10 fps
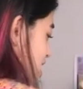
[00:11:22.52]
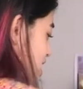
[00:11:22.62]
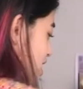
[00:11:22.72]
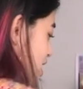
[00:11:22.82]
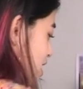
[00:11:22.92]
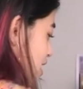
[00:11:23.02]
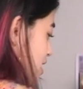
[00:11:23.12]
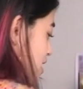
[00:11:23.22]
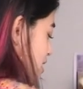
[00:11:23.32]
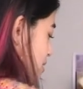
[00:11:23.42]
And
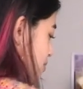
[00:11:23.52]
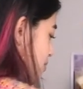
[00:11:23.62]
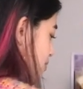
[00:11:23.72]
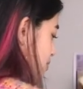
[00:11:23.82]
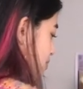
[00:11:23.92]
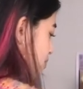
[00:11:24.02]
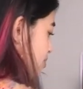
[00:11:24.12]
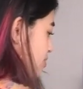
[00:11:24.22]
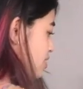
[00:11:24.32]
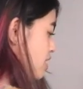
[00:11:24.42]
then
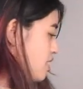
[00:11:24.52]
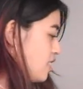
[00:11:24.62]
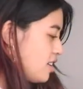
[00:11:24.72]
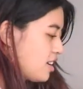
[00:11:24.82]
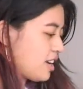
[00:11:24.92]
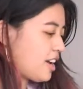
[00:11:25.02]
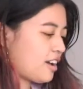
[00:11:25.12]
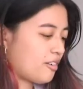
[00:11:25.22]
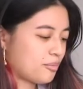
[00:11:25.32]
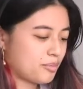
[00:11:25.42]
I
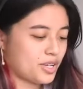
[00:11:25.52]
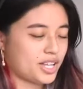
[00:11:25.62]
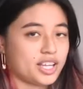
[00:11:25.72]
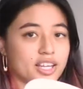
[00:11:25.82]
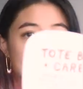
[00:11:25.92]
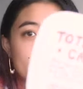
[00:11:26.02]
have my